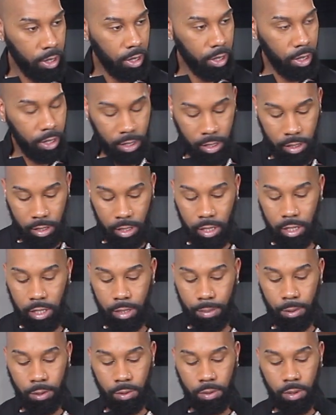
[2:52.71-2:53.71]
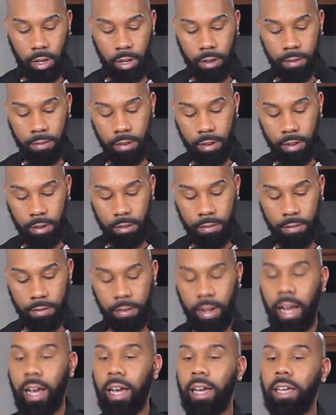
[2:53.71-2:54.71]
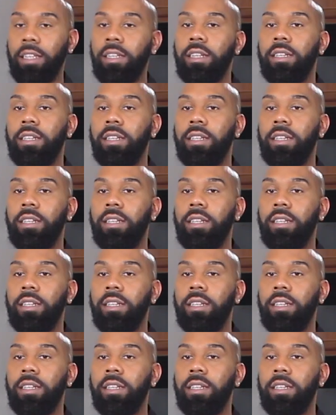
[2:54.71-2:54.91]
and a teaspoon of fine